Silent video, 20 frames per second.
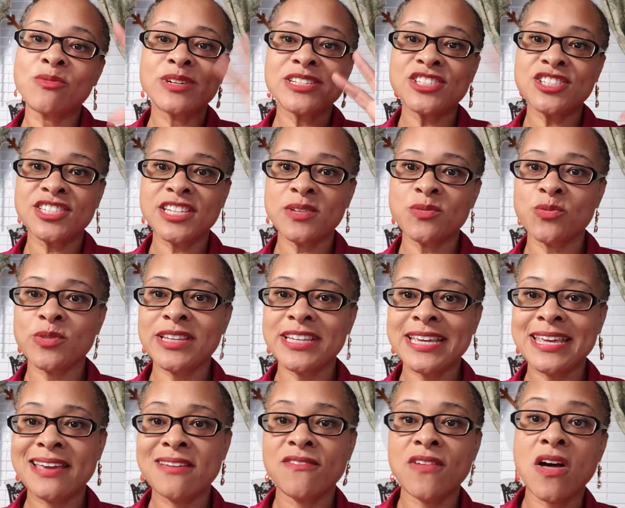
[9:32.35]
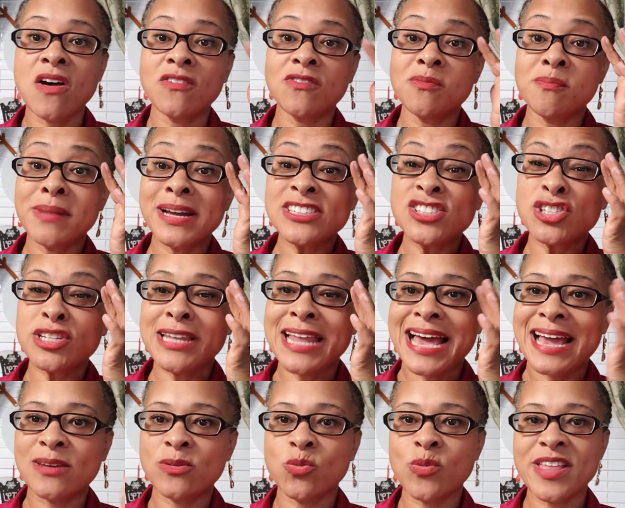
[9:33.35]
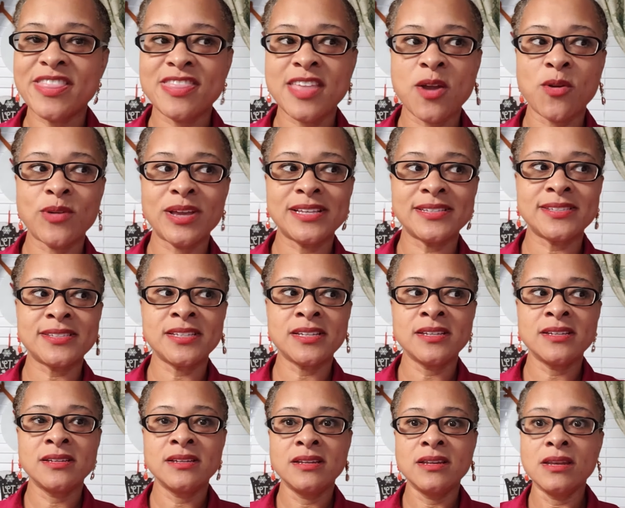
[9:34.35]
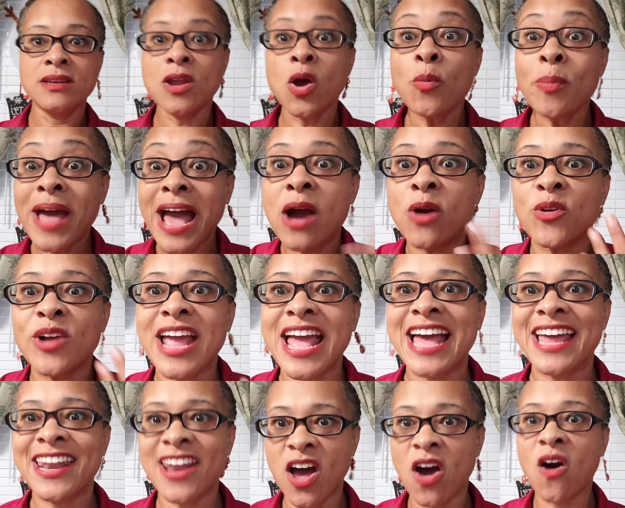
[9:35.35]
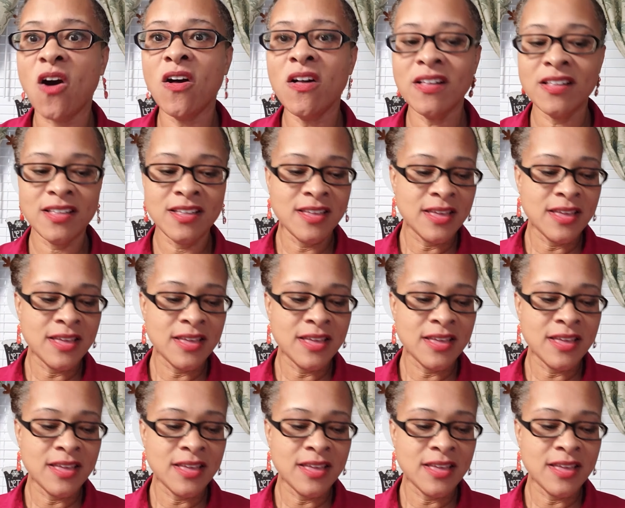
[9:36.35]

which didn't really give off much light when there is no power at all.